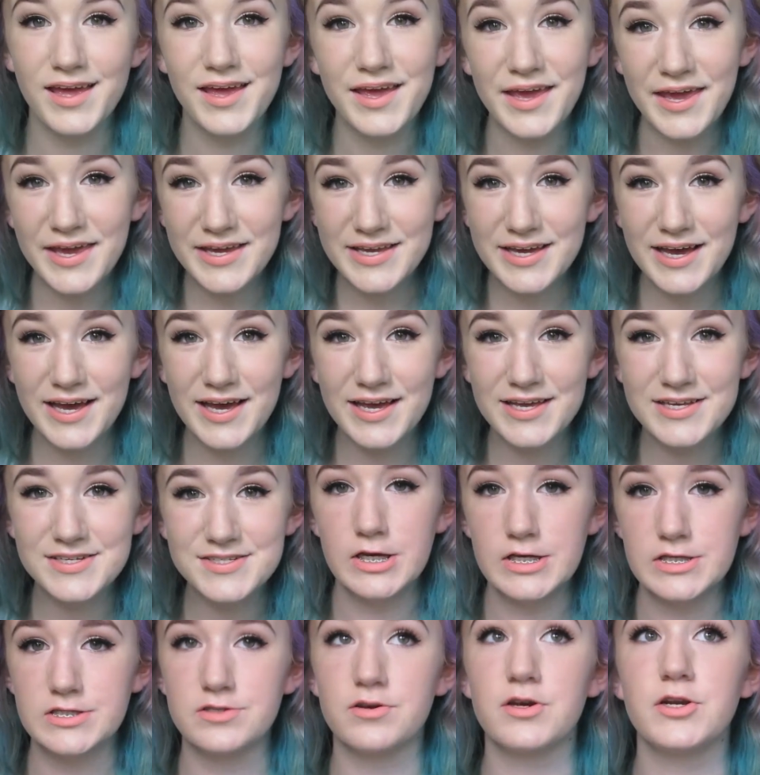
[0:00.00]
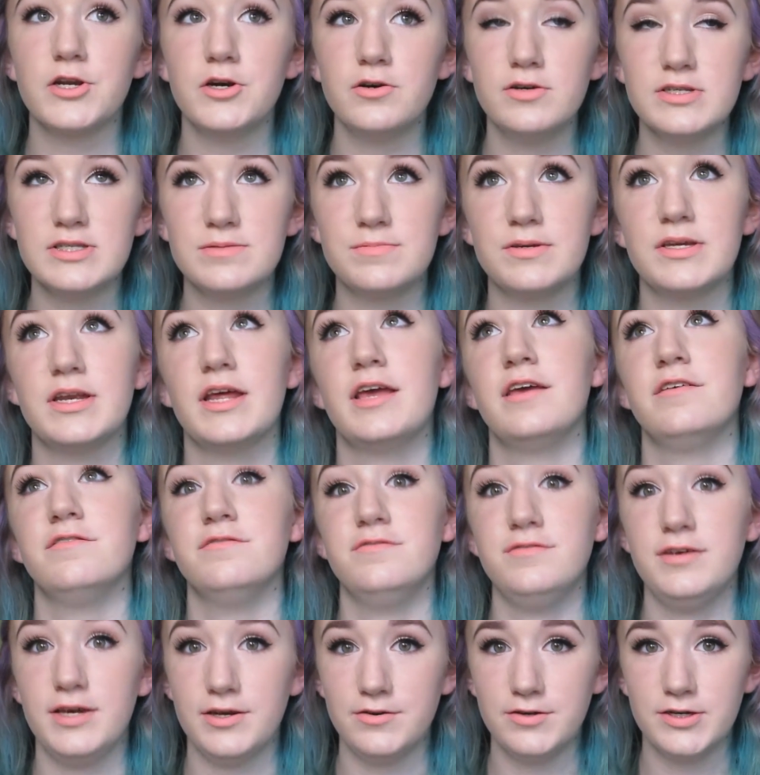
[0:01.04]
Hey guys! So I know it's been
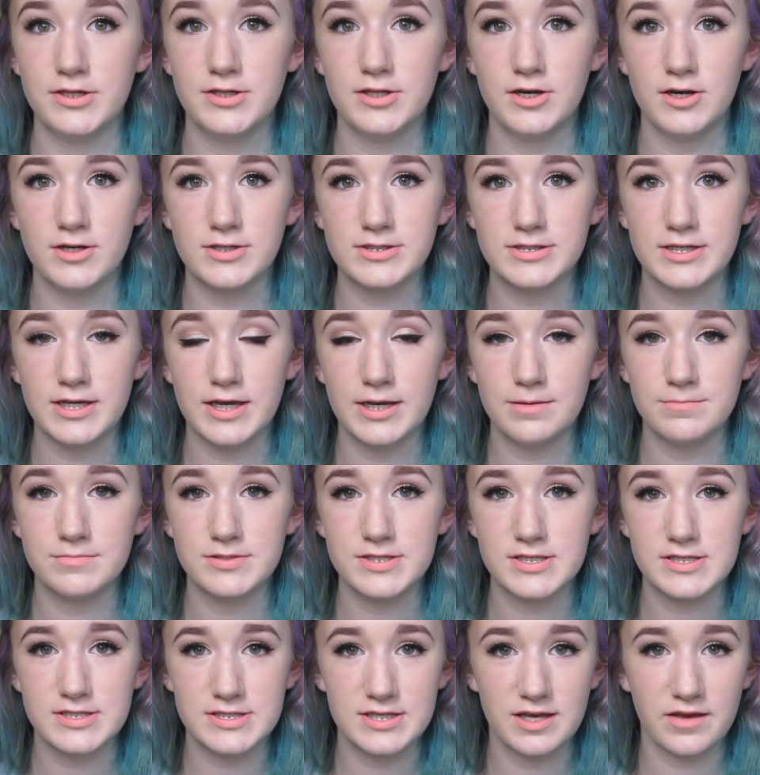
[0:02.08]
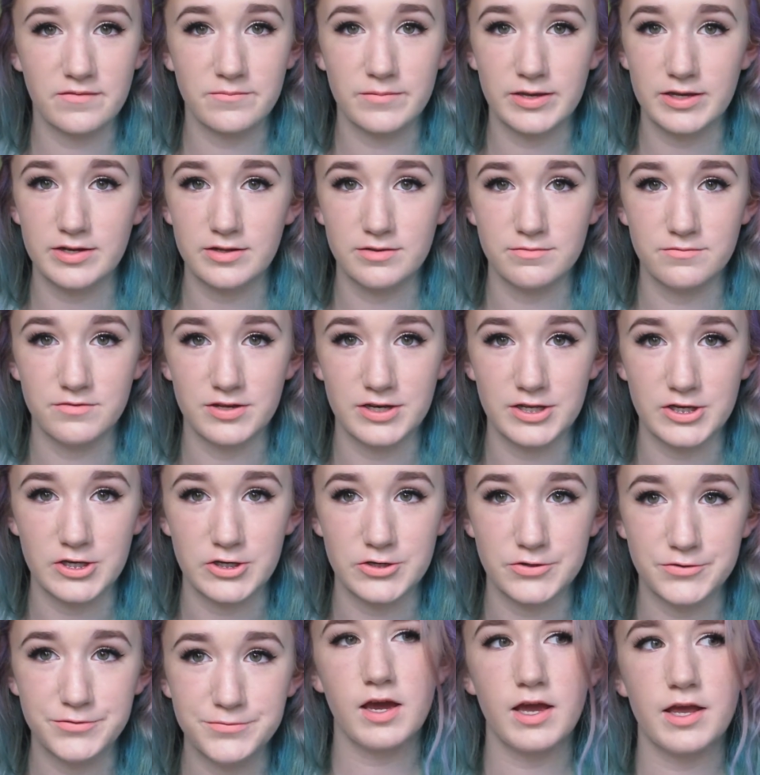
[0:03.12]
a very long time since I've made a
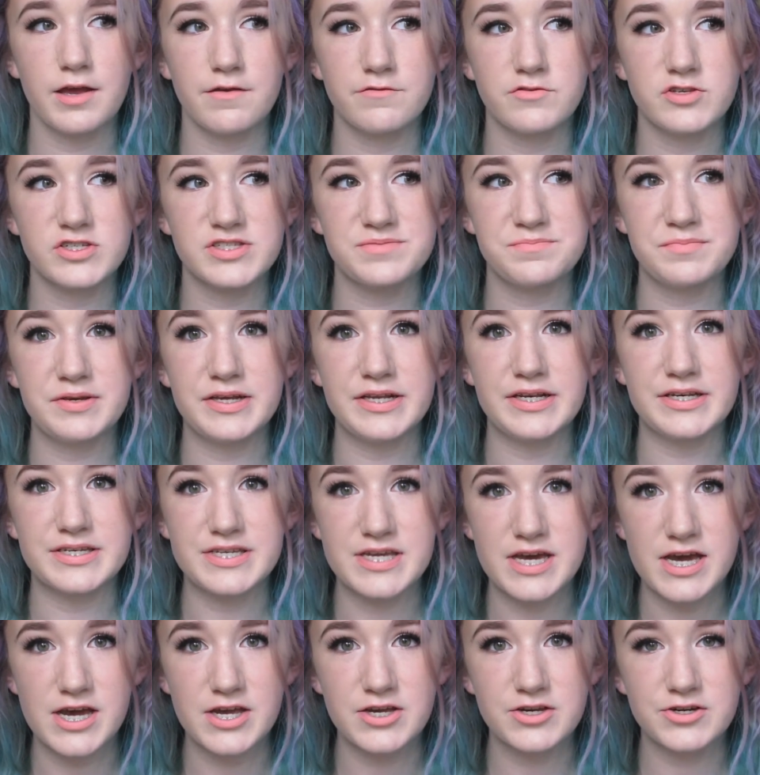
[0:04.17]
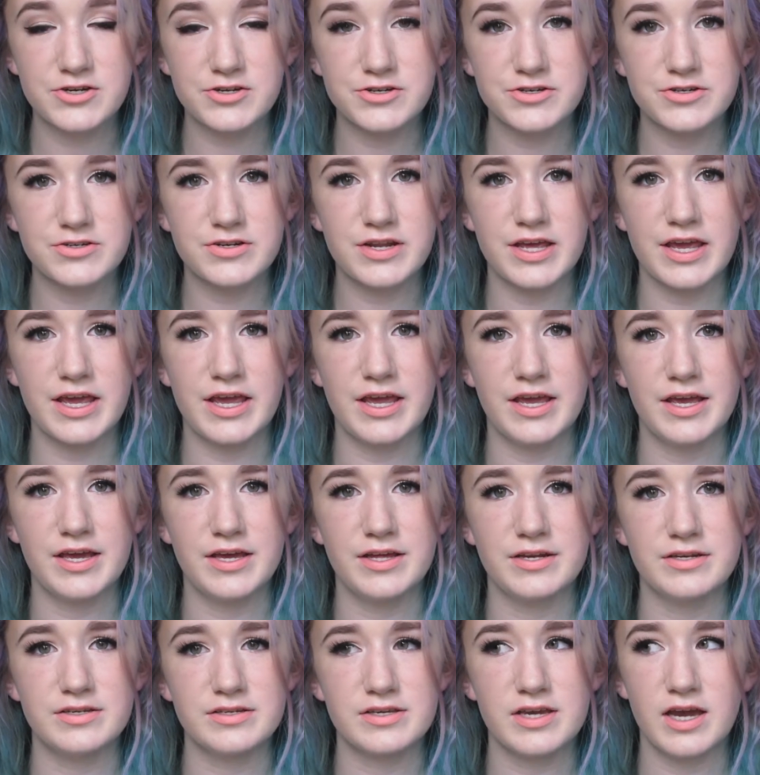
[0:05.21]
video. I have just been tired
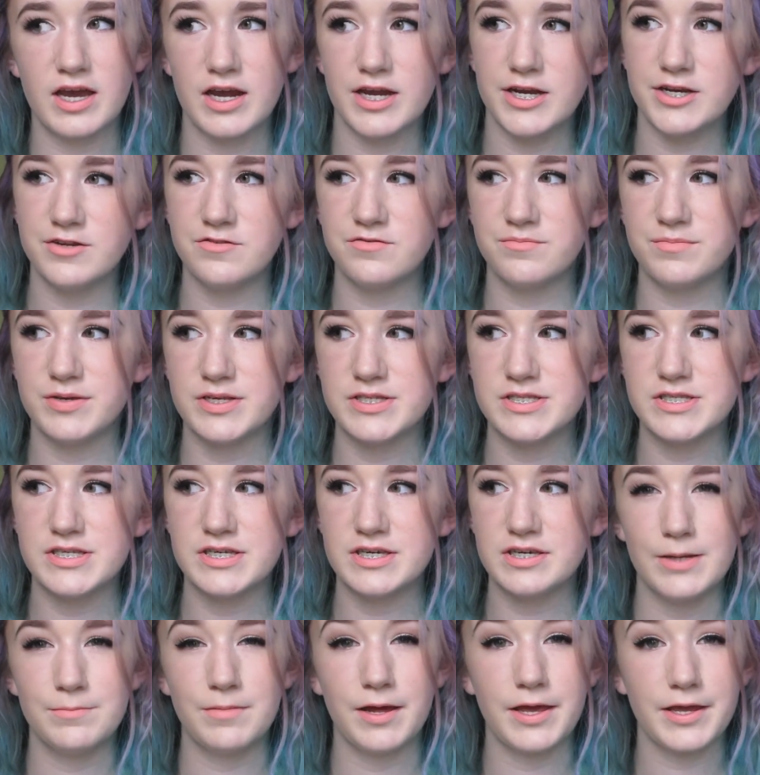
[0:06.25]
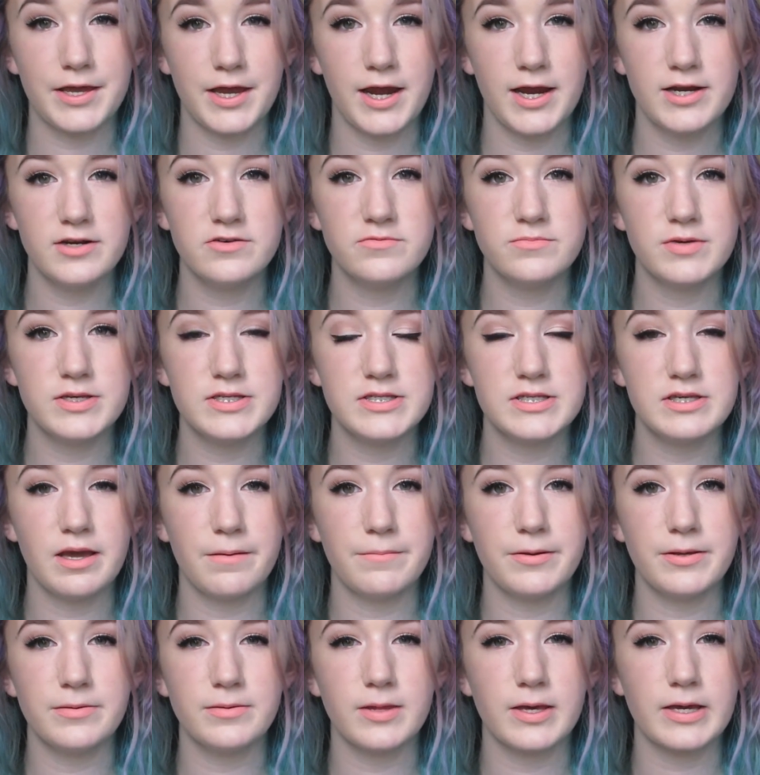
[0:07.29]
and kind of busy. By kind of busy, I
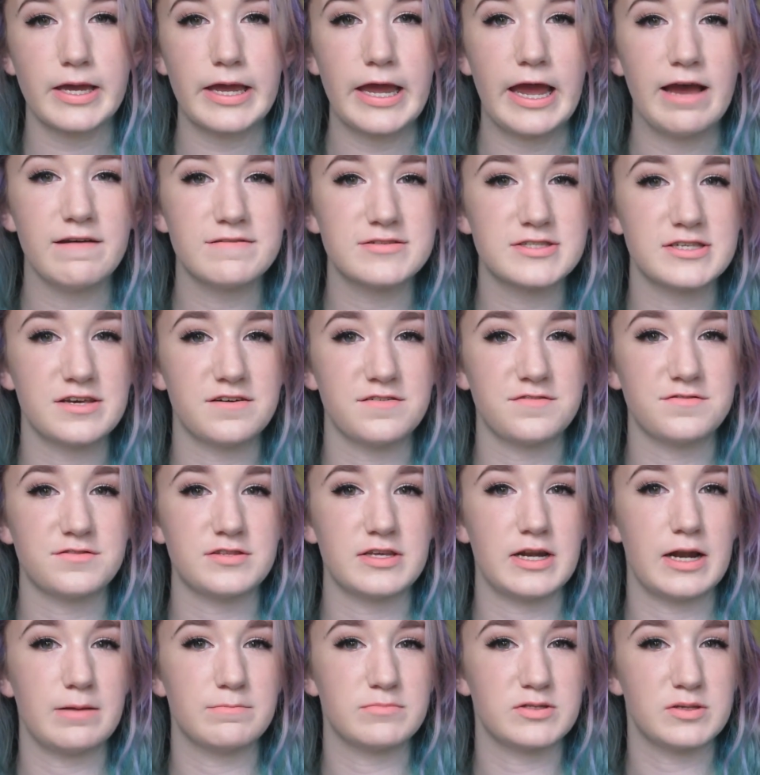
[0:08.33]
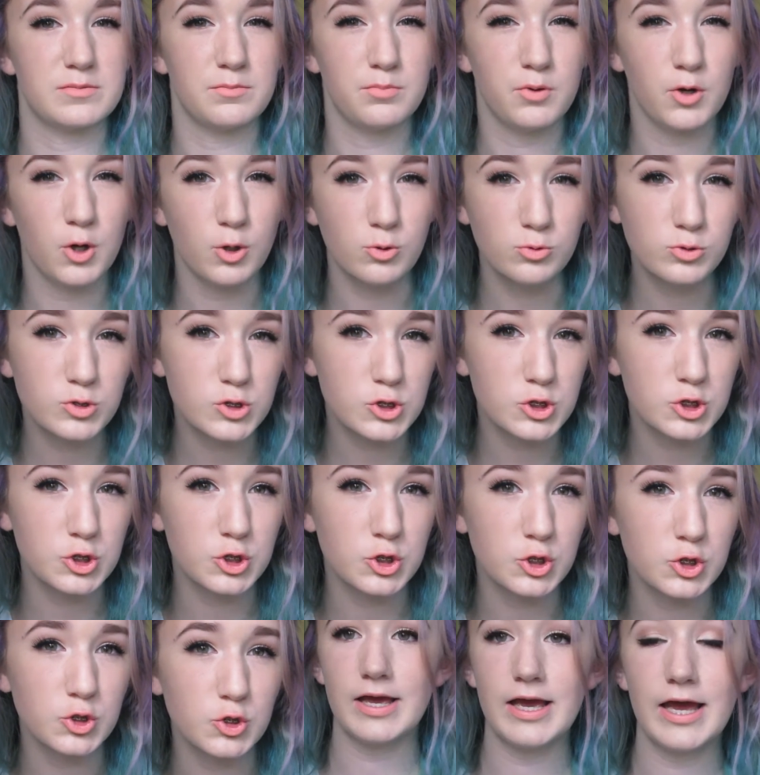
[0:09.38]
mean like I have stuff that I'm supposed to
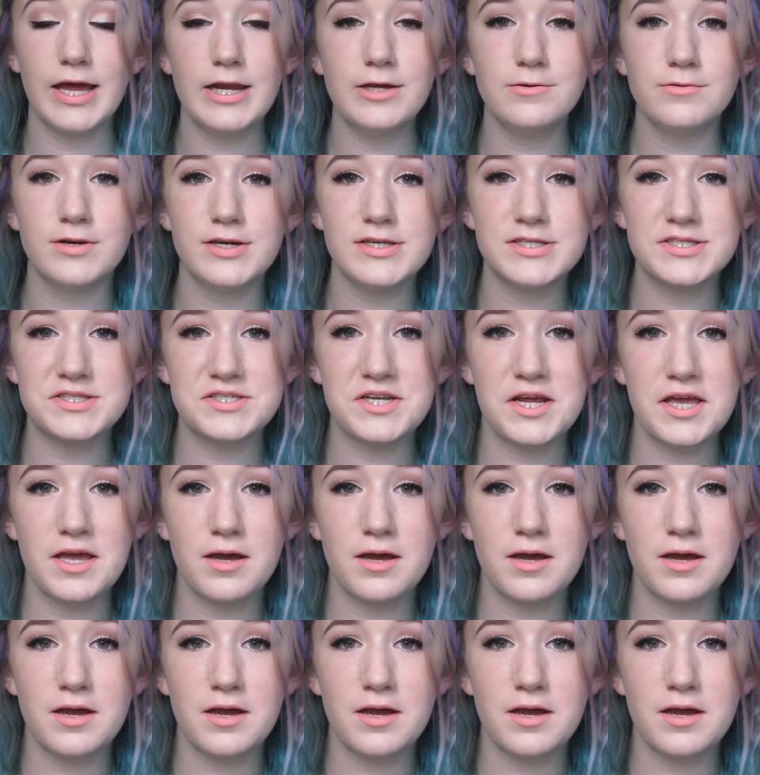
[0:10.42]
do. Anyways, today